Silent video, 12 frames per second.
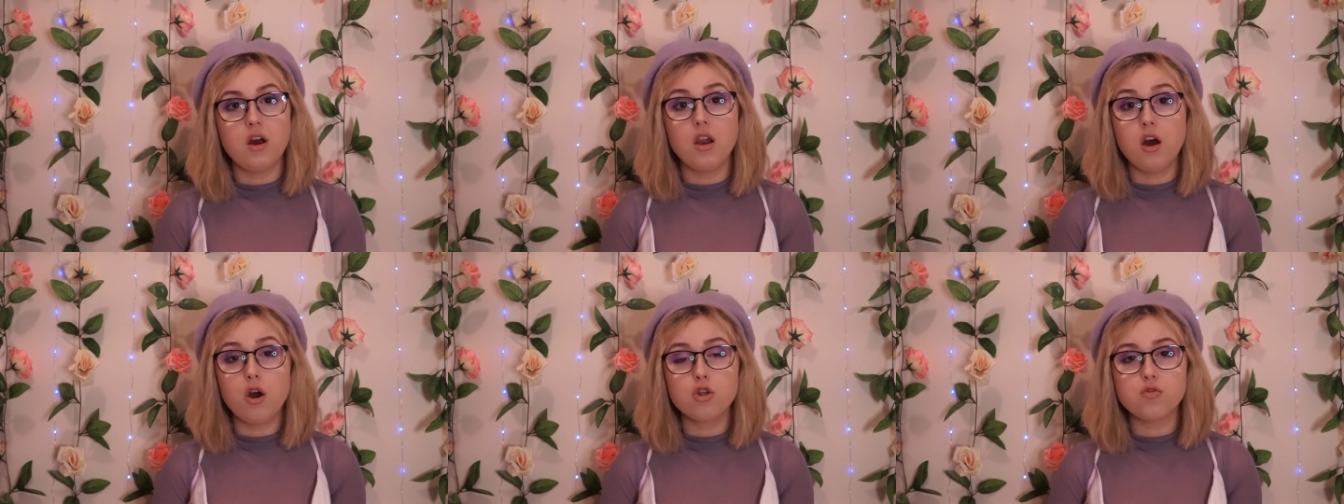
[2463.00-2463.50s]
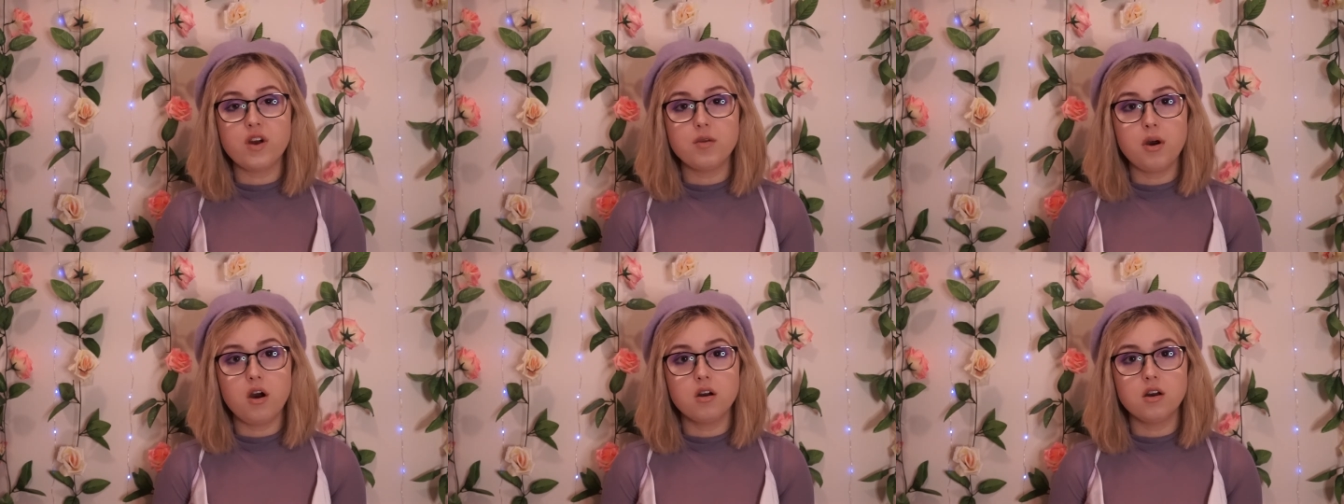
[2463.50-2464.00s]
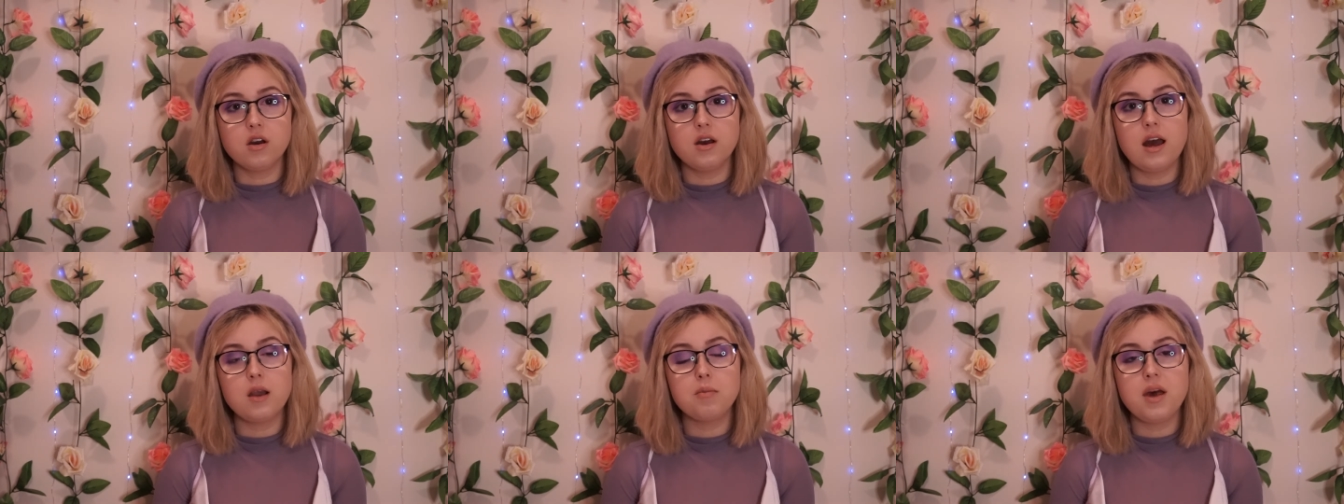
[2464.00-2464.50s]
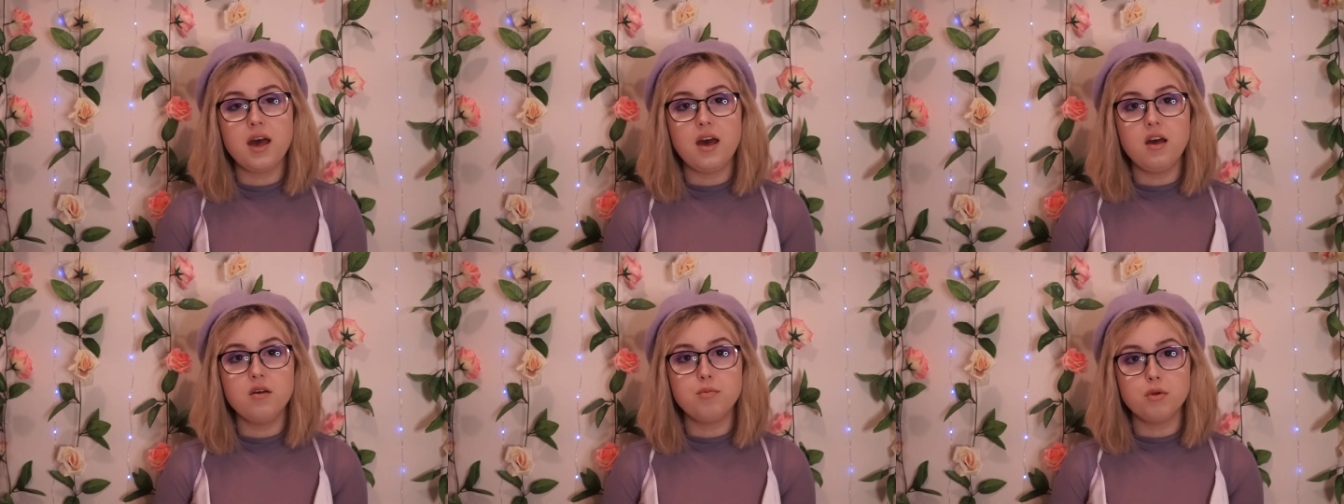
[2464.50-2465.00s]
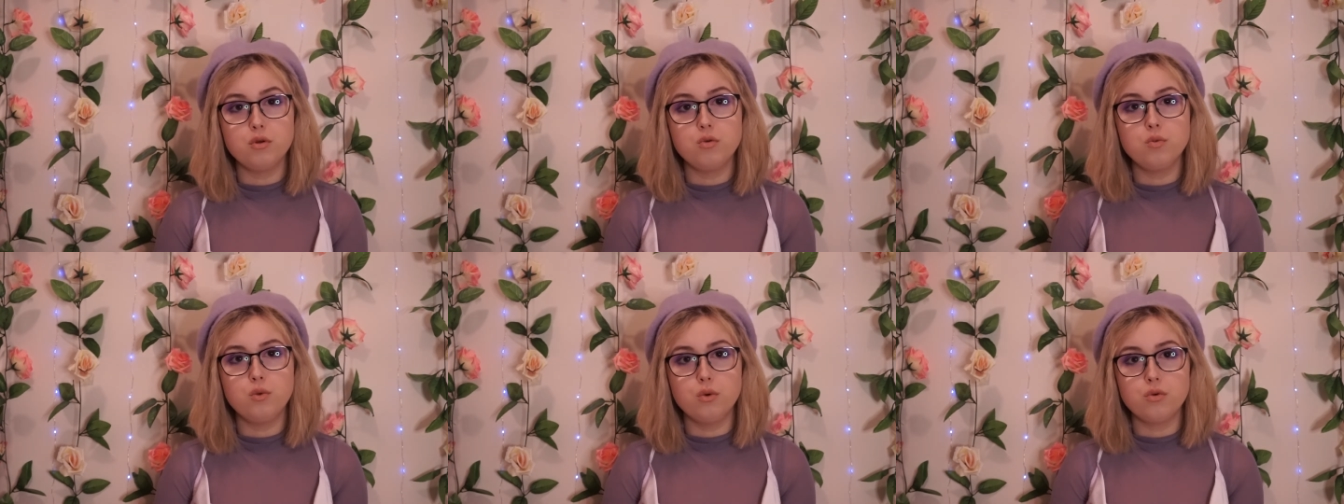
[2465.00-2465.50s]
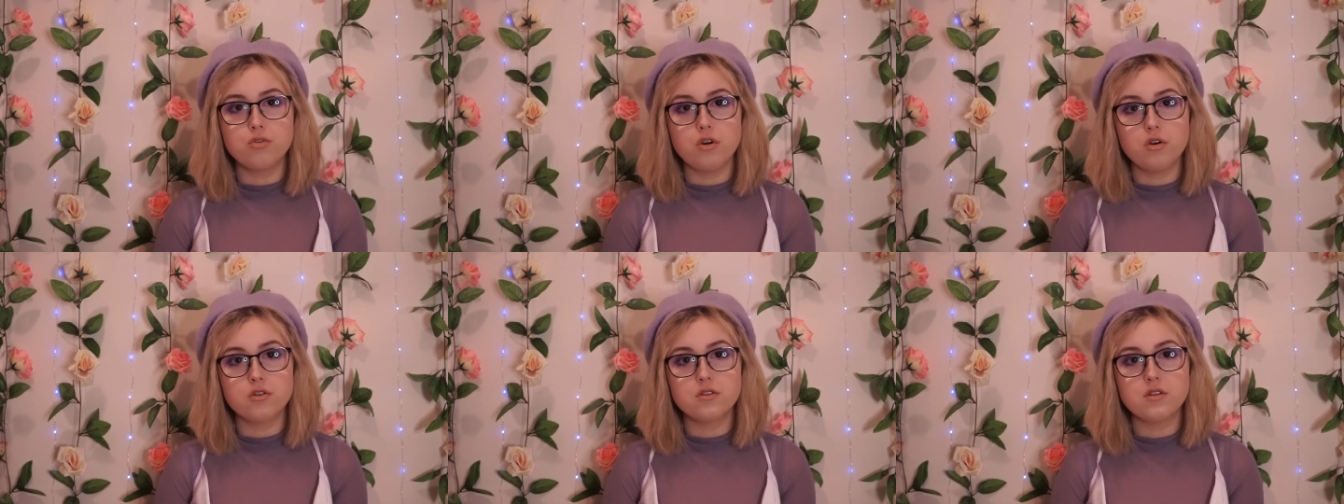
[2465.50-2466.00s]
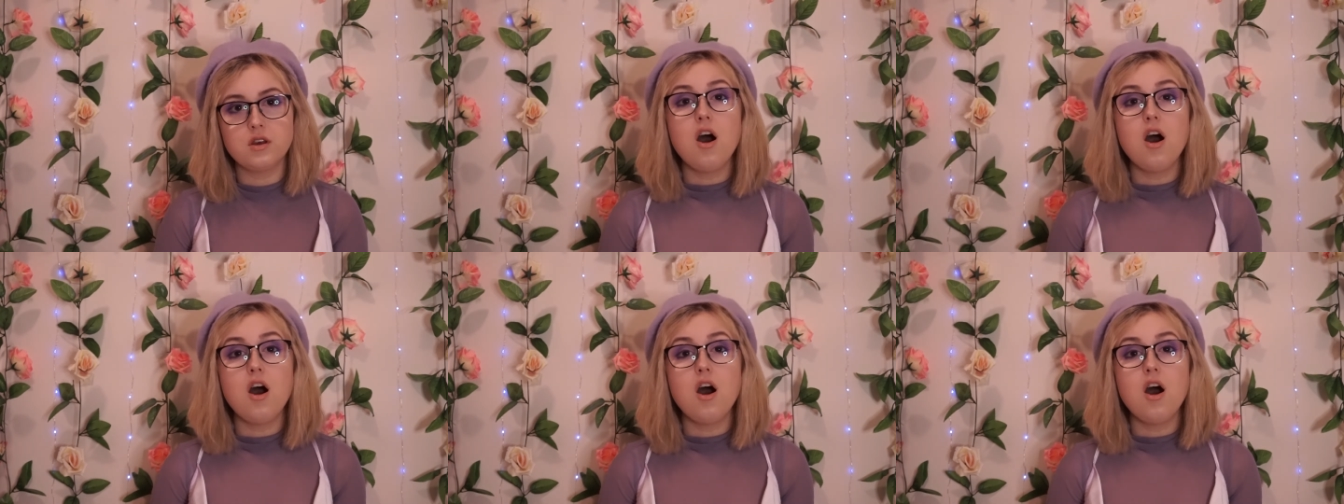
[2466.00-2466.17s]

a large red parka, and a pair of blue wool socks.